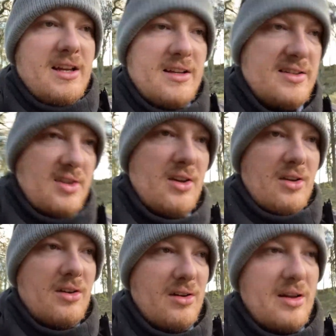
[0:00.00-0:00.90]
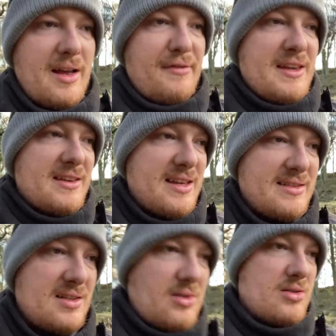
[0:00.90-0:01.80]
So I think
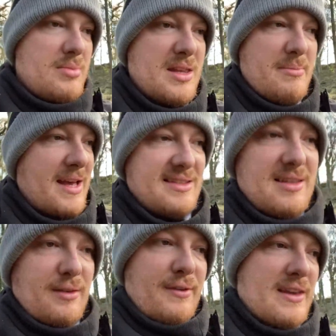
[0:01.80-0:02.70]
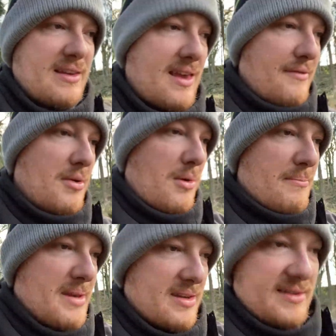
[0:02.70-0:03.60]
it's going to be the bestest thing, everyone,
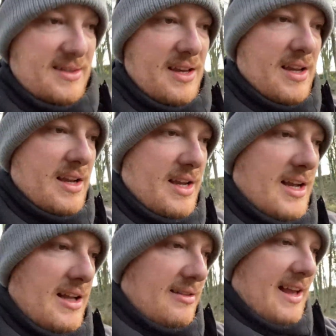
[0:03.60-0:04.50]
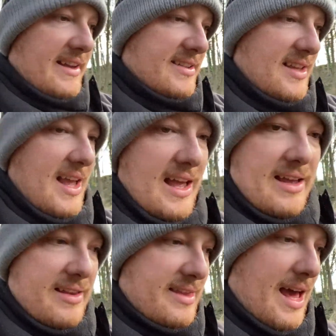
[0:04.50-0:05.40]
because like I say,
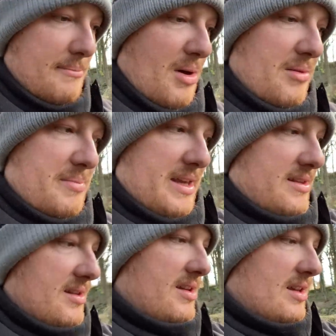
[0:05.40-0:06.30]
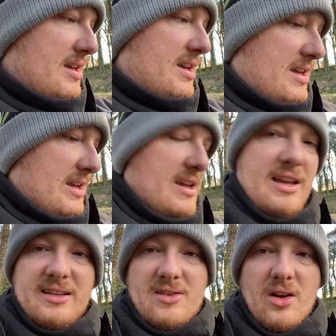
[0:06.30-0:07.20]
that bobbin
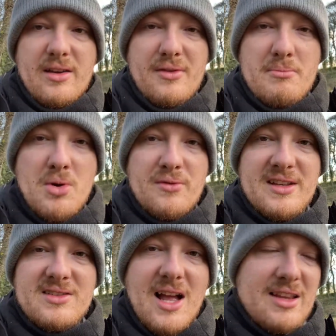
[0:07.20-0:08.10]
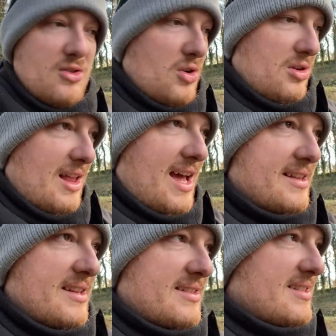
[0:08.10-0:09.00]
has not even moved. It's not had no
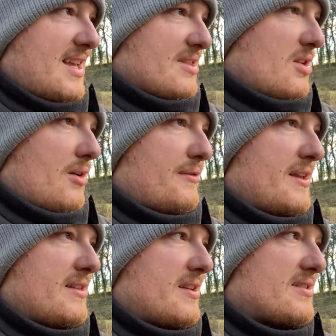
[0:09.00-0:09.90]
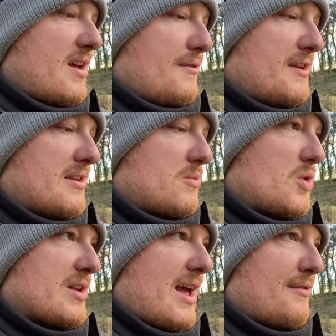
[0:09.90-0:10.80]
liners, it's had nothing. So I think we're
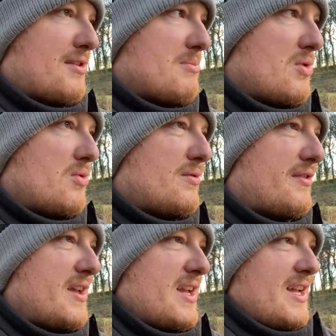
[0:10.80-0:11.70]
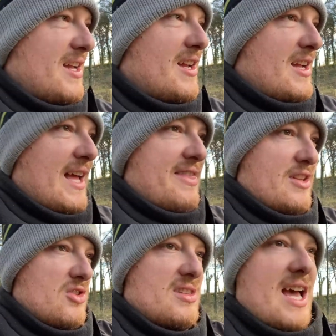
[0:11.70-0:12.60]
going to have to move and then
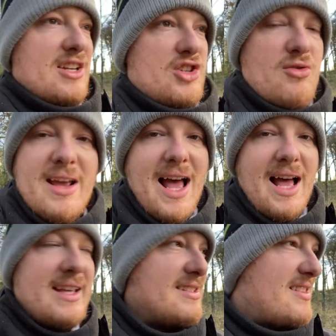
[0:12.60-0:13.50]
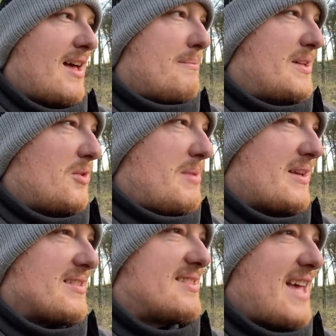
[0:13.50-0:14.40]
just cast straight out into that middle bit,
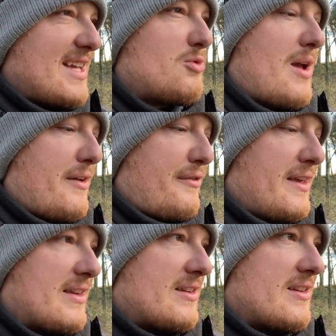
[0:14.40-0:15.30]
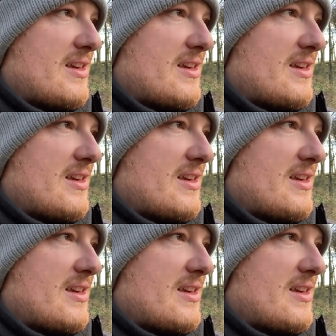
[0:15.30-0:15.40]
because that's where I think